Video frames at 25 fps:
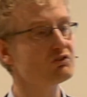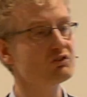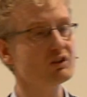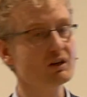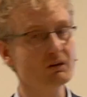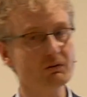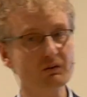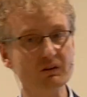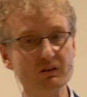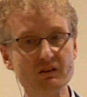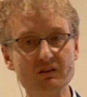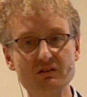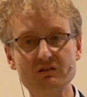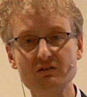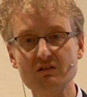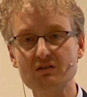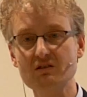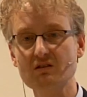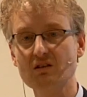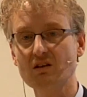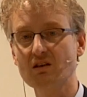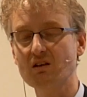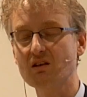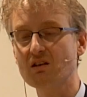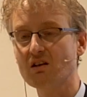serious, I
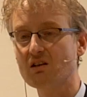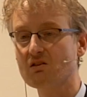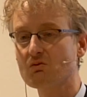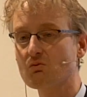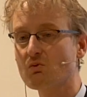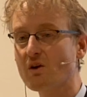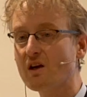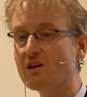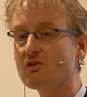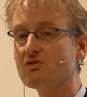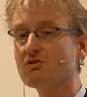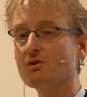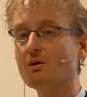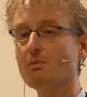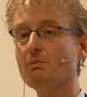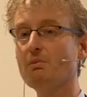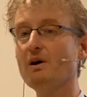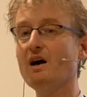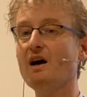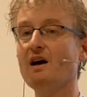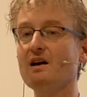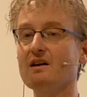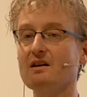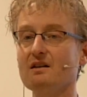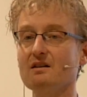think, is racial
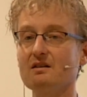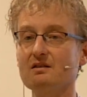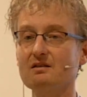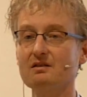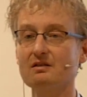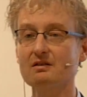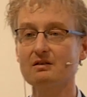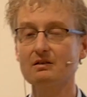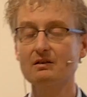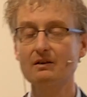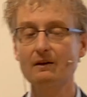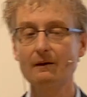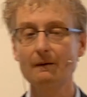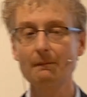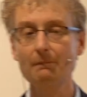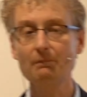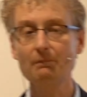bias.